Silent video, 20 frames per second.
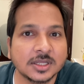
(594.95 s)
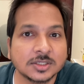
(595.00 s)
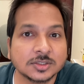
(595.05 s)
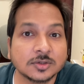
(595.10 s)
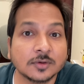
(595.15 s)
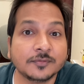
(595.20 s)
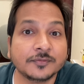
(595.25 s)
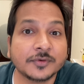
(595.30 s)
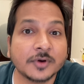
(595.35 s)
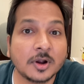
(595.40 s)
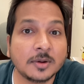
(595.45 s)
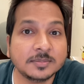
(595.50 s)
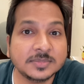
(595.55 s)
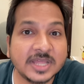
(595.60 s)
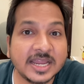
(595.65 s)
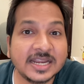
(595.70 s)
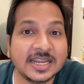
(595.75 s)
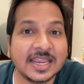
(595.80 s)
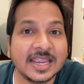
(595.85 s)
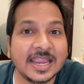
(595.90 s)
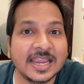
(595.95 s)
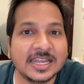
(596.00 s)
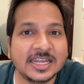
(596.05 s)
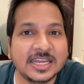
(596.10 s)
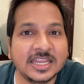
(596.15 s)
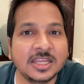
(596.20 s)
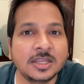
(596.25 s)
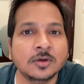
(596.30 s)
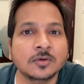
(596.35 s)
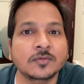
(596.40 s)
So from that
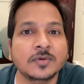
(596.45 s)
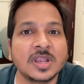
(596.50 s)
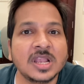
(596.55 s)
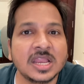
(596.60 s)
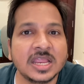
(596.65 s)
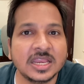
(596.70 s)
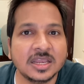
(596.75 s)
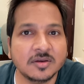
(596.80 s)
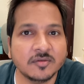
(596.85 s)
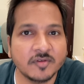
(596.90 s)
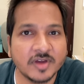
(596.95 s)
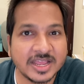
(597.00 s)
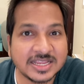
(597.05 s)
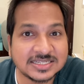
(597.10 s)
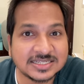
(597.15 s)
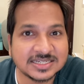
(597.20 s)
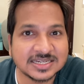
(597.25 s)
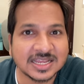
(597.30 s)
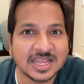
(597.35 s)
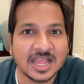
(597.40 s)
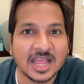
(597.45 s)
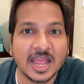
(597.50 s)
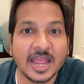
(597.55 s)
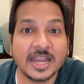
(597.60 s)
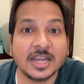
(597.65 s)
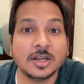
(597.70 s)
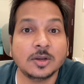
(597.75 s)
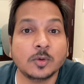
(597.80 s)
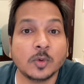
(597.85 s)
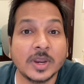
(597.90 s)
80 you will invest
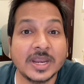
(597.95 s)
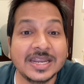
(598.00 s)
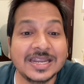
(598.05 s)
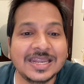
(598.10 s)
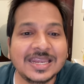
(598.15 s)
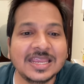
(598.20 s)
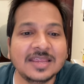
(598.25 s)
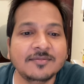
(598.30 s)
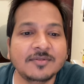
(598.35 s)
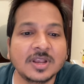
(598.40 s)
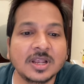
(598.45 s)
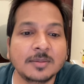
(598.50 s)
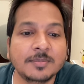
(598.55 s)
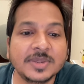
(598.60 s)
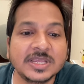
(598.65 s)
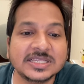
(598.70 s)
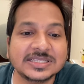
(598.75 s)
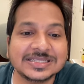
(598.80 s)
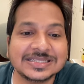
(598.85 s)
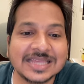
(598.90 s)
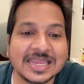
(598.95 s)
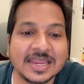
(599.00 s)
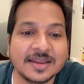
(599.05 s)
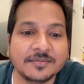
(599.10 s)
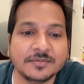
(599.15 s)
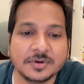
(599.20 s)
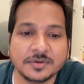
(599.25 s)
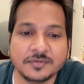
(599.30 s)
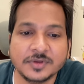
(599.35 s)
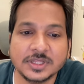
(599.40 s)
and 20 will be
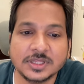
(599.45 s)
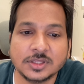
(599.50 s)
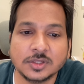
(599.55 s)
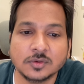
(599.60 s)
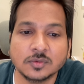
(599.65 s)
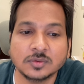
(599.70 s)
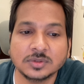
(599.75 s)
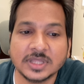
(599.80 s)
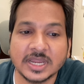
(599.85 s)
saved with you.